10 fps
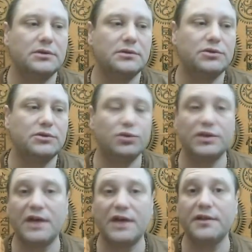to
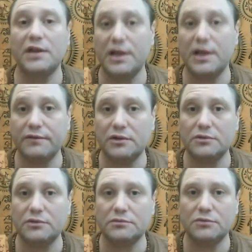another level
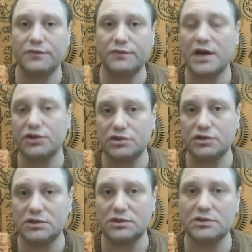of
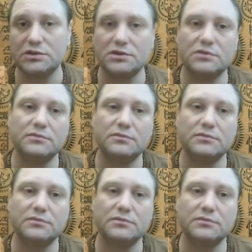consciousness,